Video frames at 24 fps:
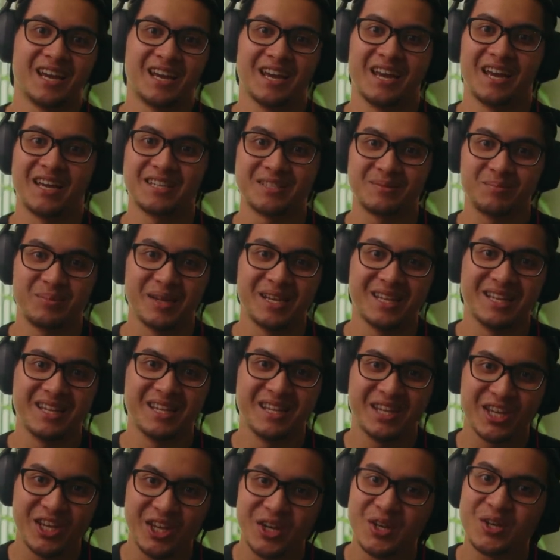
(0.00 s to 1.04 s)
It's
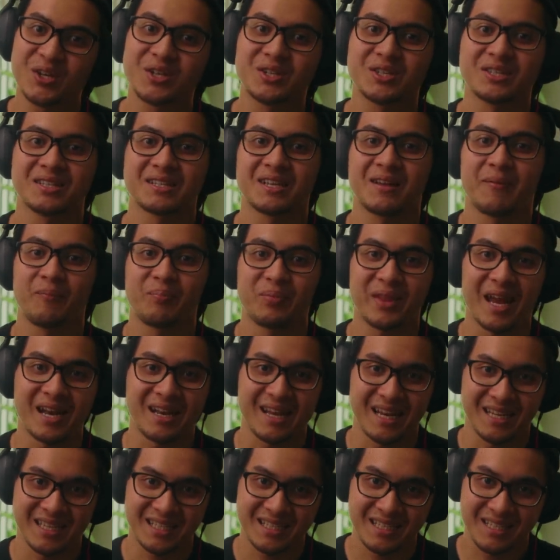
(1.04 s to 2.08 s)
been years that
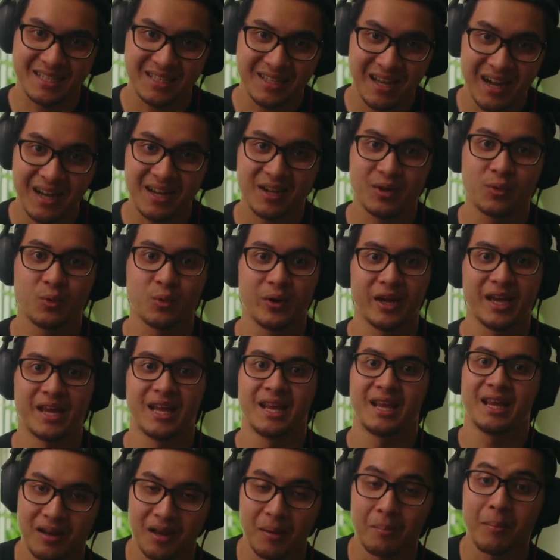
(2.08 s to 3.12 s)
they stuck with
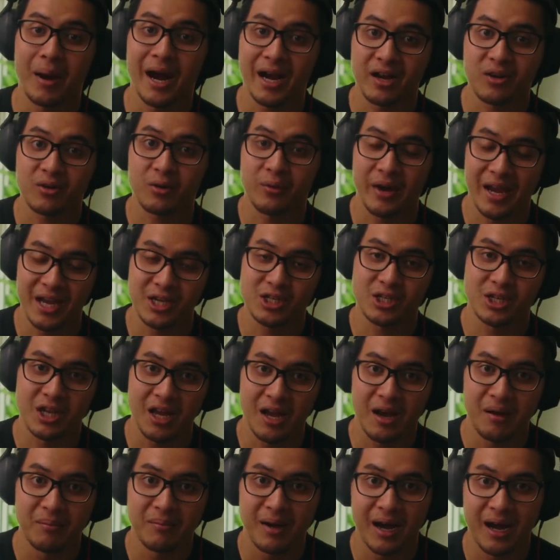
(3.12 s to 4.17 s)
the micro
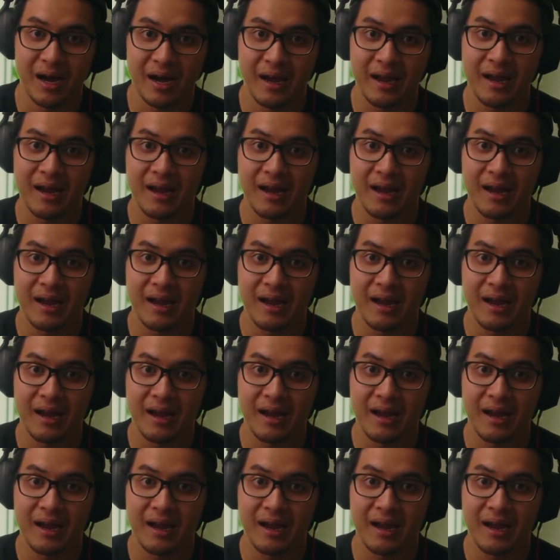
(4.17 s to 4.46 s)
HDMI,